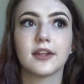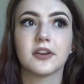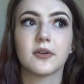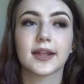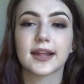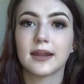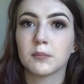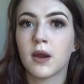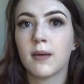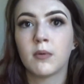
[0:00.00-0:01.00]
you know, skin
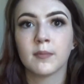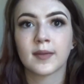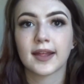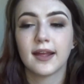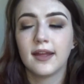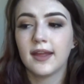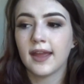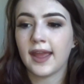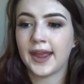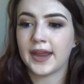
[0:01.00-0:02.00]
problems.
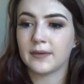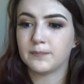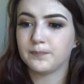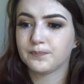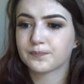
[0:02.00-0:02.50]
And